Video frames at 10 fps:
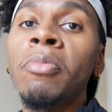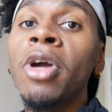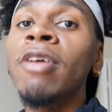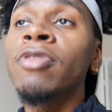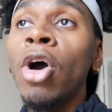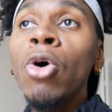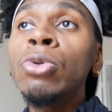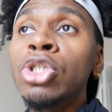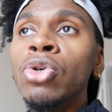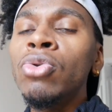But if the
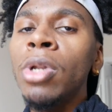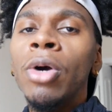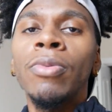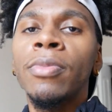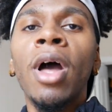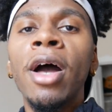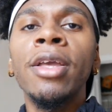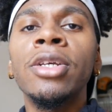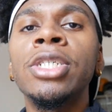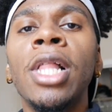whole school know, oh
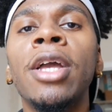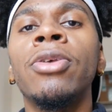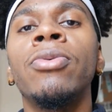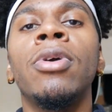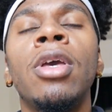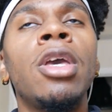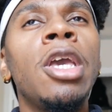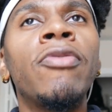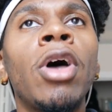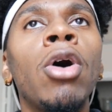yeah, she like you.
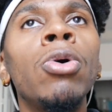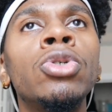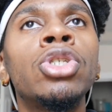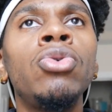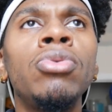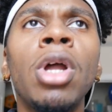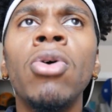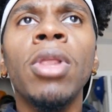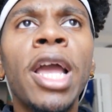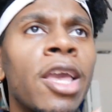If the whole school
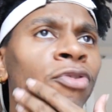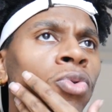know, like if